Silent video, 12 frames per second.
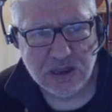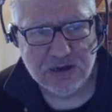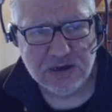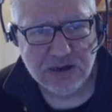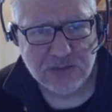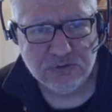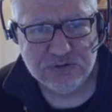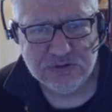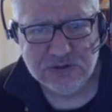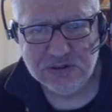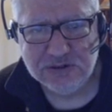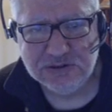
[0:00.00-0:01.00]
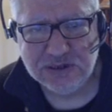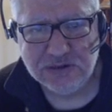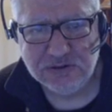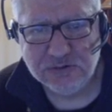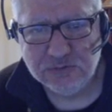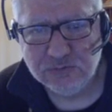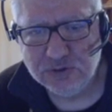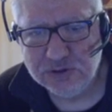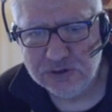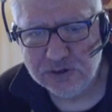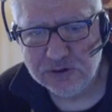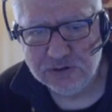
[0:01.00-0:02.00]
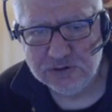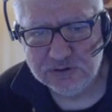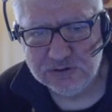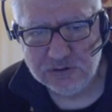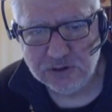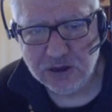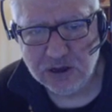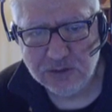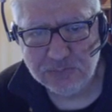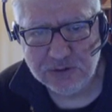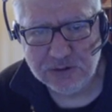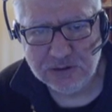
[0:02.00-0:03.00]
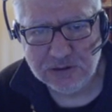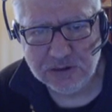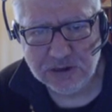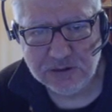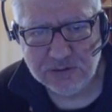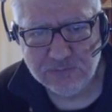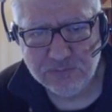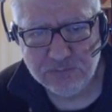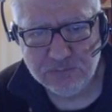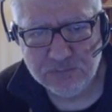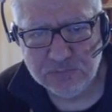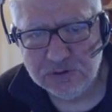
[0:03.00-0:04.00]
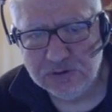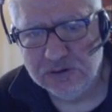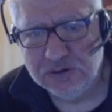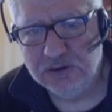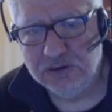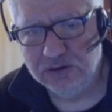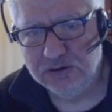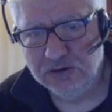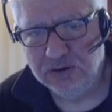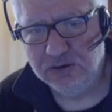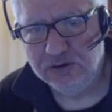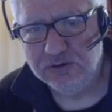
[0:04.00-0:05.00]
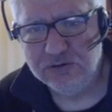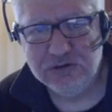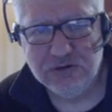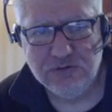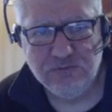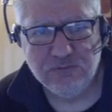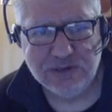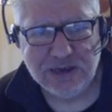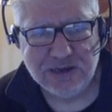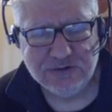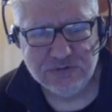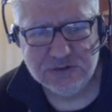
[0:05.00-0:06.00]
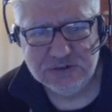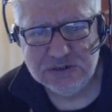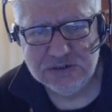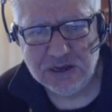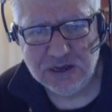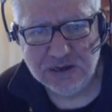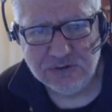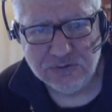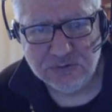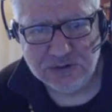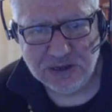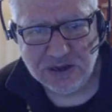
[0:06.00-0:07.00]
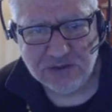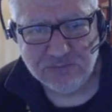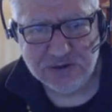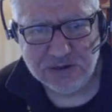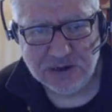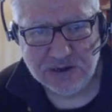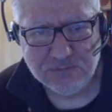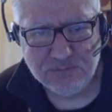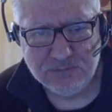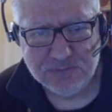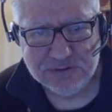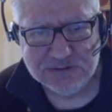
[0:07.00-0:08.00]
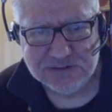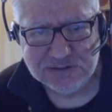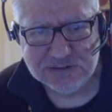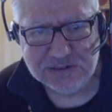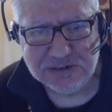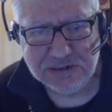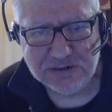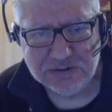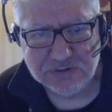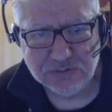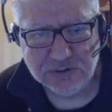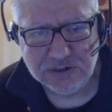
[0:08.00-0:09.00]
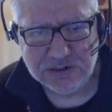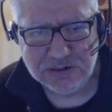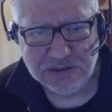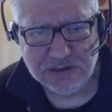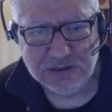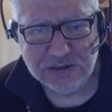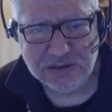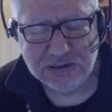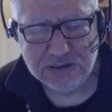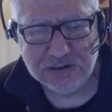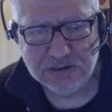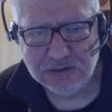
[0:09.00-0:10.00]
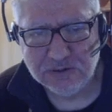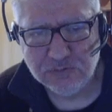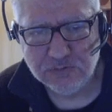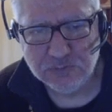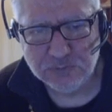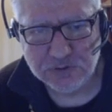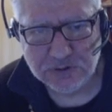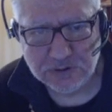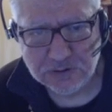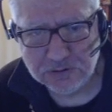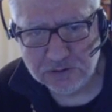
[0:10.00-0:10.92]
Now, most of the things I deal with are just hobby kind of uses for Lazarus. I don't have any kind of business need, so anything in corporate